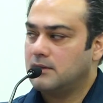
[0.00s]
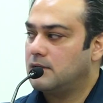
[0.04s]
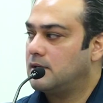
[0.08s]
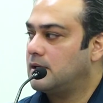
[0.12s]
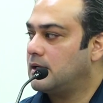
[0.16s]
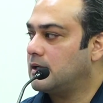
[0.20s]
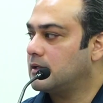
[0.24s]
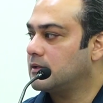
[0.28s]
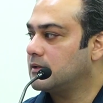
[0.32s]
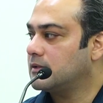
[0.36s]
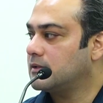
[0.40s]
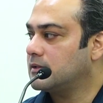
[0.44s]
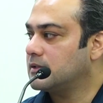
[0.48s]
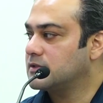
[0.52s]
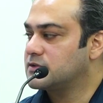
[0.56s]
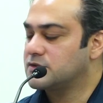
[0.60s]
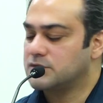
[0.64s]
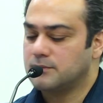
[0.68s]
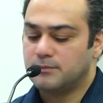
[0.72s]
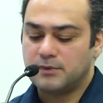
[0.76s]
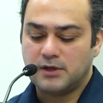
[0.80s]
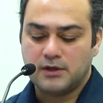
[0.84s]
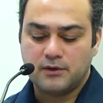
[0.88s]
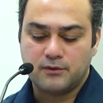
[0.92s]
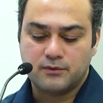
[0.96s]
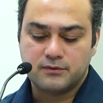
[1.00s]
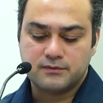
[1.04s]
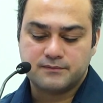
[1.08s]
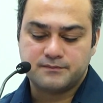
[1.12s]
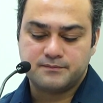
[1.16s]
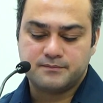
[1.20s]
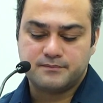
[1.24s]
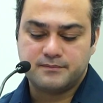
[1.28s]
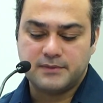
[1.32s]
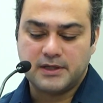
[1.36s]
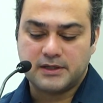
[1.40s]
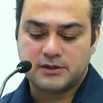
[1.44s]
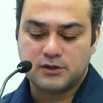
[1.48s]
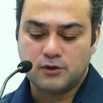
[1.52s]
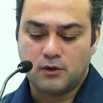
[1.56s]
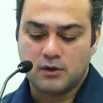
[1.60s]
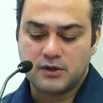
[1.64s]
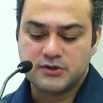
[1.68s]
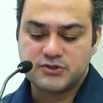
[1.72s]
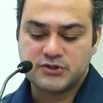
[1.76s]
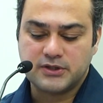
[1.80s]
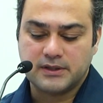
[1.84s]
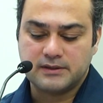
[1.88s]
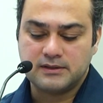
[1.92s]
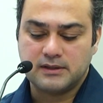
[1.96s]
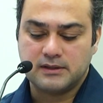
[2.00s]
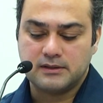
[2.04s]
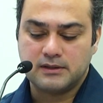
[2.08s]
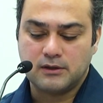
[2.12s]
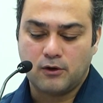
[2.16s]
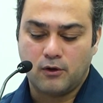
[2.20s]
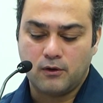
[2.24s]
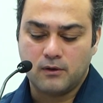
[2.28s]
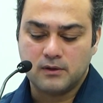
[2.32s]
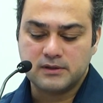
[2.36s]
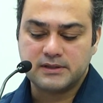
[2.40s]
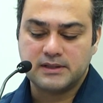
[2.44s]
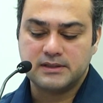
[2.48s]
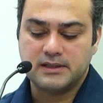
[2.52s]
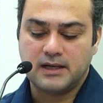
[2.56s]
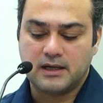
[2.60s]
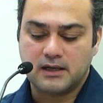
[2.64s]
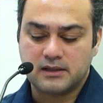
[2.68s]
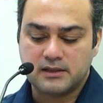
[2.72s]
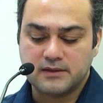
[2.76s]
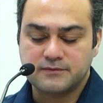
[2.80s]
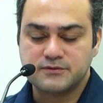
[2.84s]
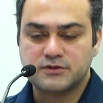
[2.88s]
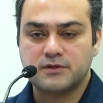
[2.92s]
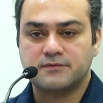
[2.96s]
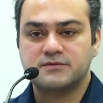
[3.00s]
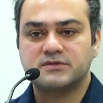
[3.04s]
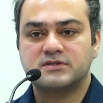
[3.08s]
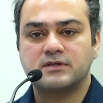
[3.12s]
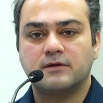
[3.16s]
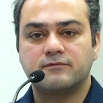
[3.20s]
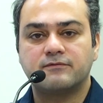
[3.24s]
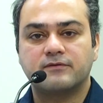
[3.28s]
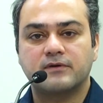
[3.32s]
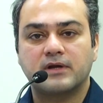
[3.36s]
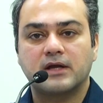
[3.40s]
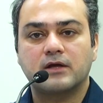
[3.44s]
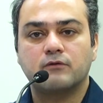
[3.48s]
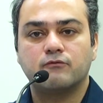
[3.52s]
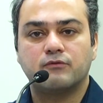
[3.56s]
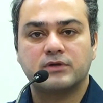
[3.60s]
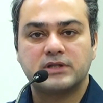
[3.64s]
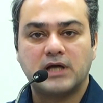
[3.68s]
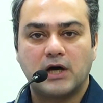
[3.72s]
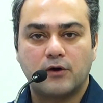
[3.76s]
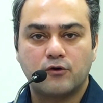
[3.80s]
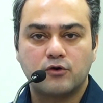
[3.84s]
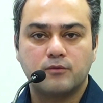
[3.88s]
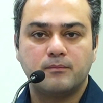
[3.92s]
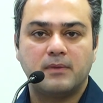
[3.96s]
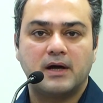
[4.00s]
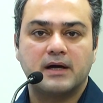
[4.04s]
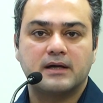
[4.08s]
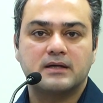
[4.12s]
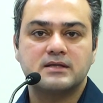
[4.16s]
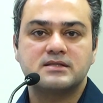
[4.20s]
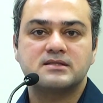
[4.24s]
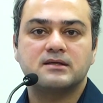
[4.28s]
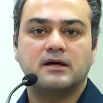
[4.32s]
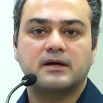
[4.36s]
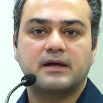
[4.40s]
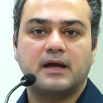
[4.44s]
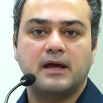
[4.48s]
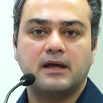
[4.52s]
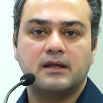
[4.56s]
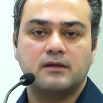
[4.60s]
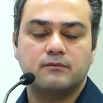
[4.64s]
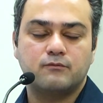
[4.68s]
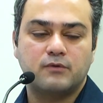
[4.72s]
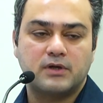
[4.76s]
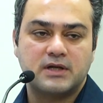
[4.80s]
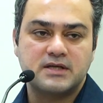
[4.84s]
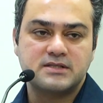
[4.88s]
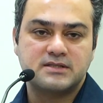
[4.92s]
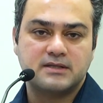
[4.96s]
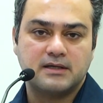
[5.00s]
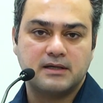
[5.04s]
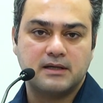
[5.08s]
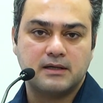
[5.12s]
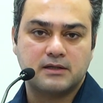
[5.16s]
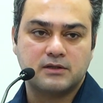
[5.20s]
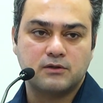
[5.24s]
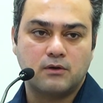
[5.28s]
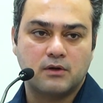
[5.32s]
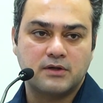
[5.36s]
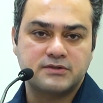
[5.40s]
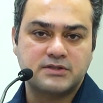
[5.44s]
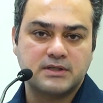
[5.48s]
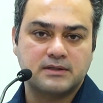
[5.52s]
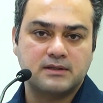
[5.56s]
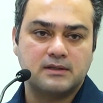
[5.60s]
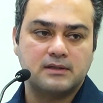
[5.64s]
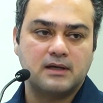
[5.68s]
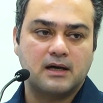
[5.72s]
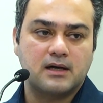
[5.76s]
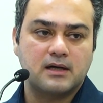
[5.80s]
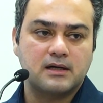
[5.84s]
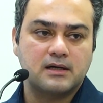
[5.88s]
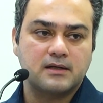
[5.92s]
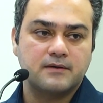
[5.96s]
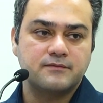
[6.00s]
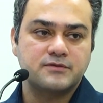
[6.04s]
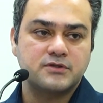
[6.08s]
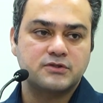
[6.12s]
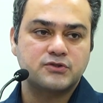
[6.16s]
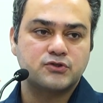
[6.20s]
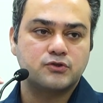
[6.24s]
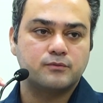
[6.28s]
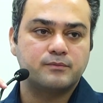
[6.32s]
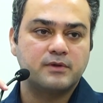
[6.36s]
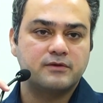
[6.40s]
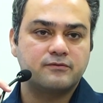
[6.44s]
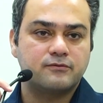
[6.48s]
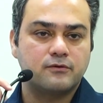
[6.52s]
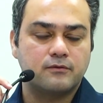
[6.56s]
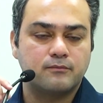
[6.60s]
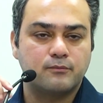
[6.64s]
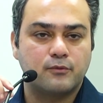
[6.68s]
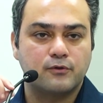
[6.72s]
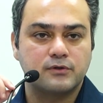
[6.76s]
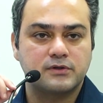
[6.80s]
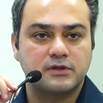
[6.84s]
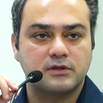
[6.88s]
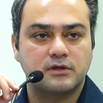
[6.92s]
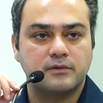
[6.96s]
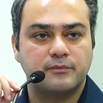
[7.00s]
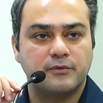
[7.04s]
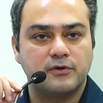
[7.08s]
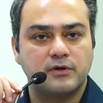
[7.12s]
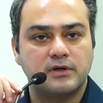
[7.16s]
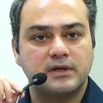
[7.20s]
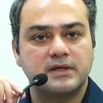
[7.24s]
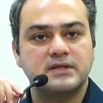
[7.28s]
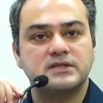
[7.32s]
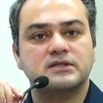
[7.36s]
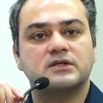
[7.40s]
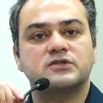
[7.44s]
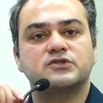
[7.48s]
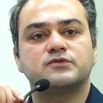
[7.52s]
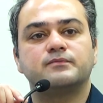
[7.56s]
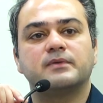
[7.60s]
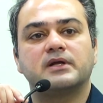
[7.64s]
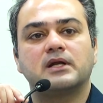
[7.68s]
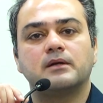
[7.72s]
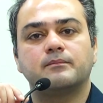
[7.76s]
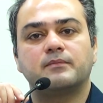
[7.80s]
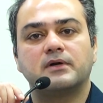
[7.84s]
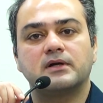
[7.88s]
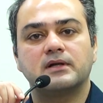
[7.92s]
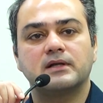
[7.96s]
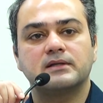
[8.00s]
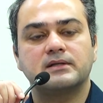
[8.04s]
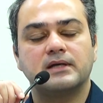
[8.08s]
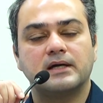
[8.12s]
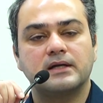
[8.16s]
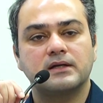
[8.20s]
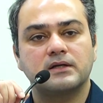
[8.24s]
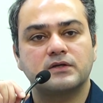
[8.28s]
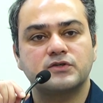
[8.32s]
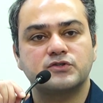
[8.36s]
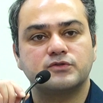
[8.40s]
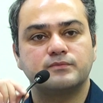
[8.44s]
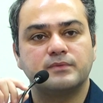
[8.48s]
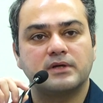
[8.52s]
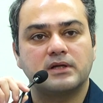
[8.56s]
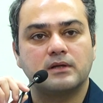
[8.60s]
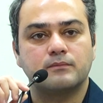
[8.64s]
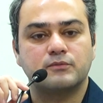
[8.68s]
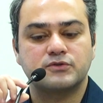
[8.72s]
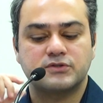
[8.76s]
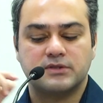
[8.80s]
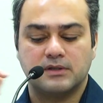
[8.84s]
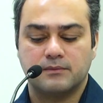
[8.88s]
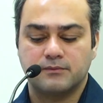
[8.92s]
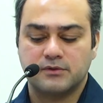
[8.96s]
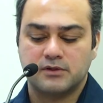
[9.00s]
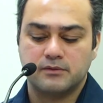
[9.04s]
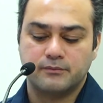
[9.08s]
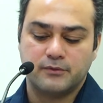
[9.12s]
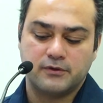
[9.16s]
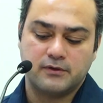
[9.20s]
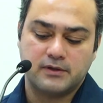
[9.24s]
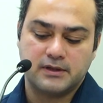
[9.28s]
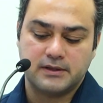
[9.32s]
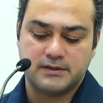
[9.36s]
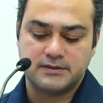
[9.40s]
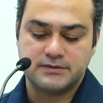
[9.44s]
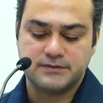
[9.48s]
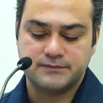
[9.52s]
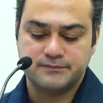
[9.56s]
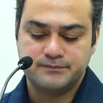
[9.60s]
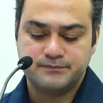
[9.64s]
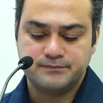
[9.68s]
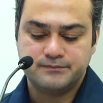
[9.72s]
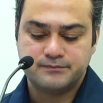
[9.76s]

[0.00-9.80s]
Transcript: And it's about acknowledging all the narratives of suffering without bias. Again, when I say acknowledging the narratives, it should be for both the communities, Kashmiri Pandit and Kashmiri Muslim communities.